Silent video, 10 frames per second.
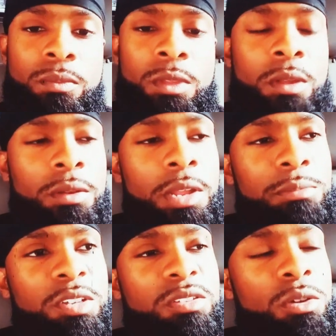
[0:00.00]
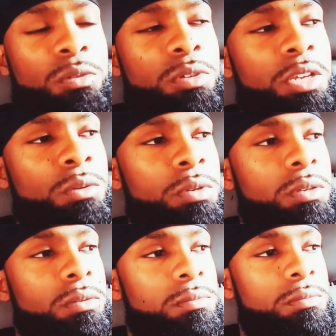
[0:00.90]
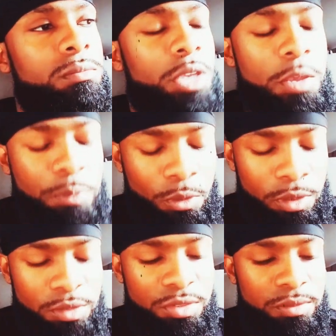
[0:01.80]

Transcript: Now I'm just gonna deal with key points.